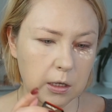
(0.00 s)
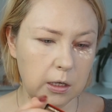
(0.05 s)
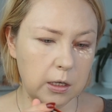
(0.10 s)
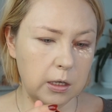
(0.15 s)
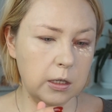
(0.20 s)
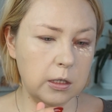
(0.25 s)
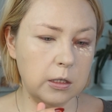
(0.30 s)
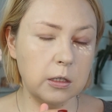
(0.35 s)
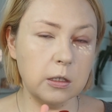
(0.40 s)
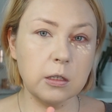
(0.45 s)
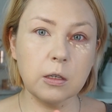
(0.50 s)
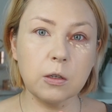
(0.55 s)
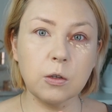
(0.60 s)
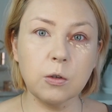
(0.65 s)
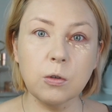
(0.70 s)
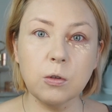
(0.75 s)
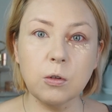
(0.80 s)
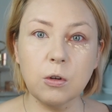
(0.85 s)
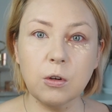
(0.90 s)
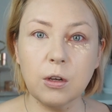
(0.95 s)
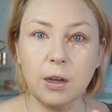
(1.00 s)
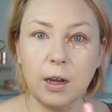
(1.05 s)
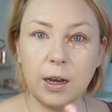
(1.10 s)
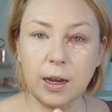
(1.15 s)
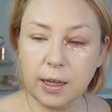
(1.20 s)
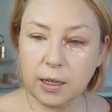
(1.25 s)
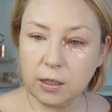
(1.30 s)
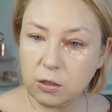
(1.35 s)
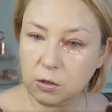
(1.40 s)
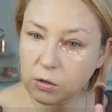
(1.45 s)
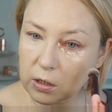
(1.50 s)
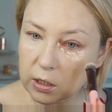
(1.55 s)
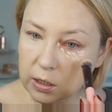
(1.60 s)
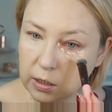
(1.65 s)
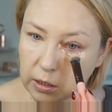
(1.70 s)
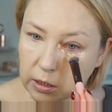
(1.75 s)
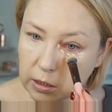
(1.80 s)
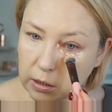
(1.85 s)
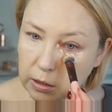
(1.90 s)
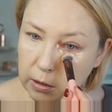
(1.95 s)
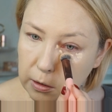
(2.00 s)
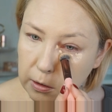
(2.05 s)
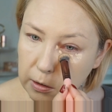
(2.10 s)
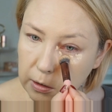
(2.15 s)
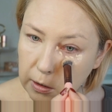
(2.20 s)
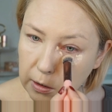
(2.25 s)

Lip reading: it's a good day to test